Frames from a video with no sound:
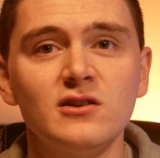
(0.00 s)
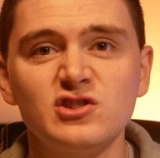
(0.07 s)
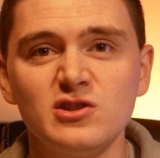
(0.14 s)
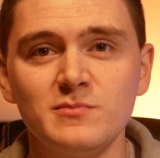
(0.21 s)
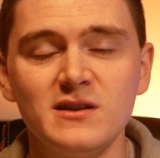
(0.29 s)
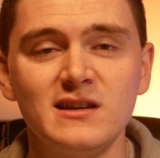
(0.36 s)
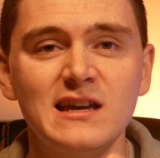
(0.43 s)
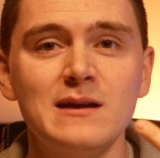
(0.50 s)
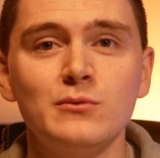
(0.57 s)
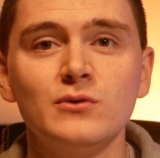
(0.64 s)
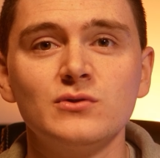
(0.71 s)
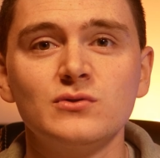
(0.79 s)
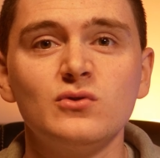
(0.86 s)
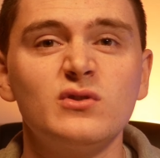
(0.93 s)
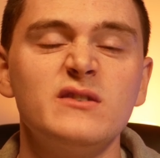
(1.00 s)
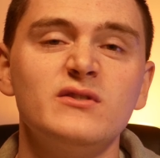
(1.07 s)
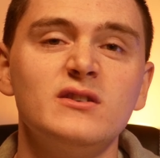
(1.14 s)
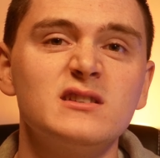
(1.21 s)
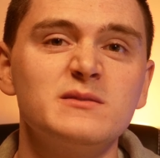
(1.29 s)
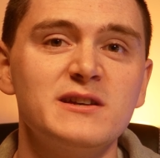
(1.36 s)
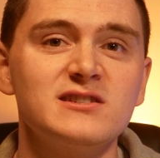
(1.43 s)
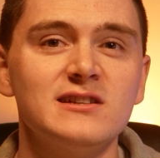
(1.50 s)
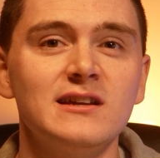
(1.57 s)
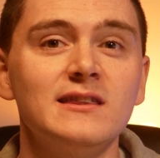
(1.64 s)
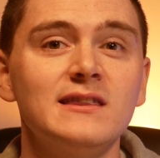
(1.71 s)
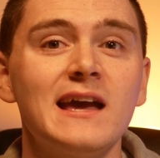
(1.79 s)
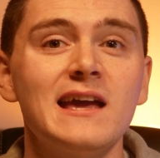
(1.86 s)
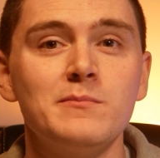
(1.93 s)
RGB cables, or even
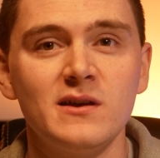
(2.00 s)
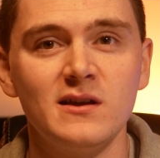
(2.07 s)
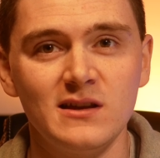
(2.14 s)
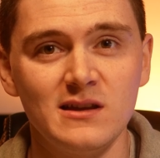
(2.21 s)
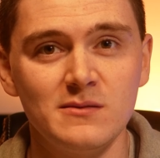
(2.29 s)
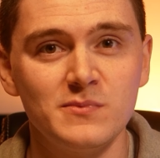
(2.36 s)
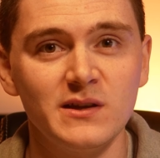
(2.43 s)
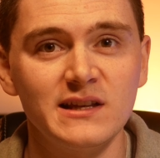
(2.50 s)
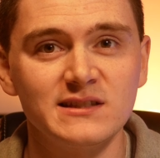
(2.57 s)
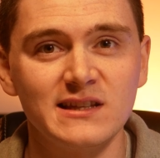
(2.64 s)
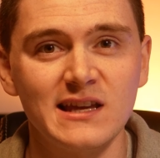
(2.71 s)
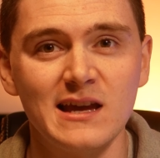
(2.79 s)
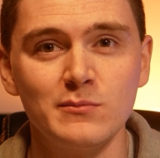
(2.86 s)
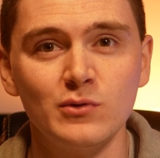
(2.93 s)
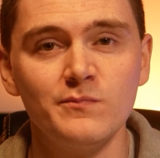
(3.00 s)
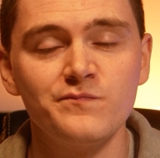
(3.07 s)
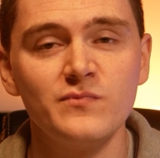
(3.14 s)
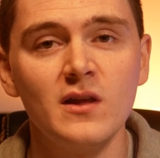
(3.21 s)
especially the 8pin EPS cable.